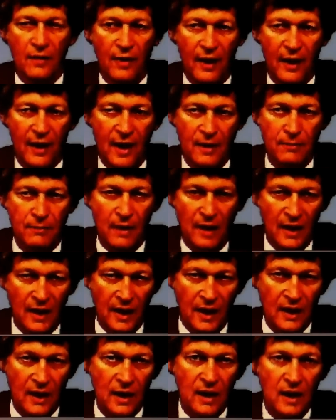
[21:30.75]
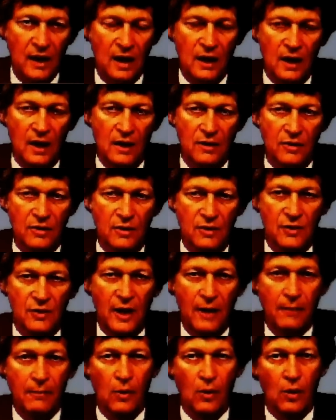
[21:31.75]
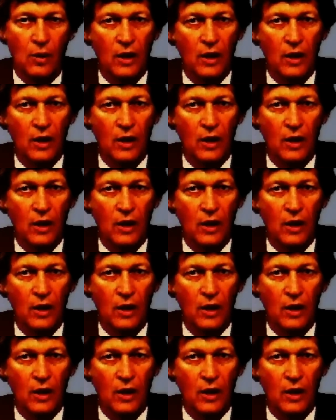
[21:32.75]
They had many table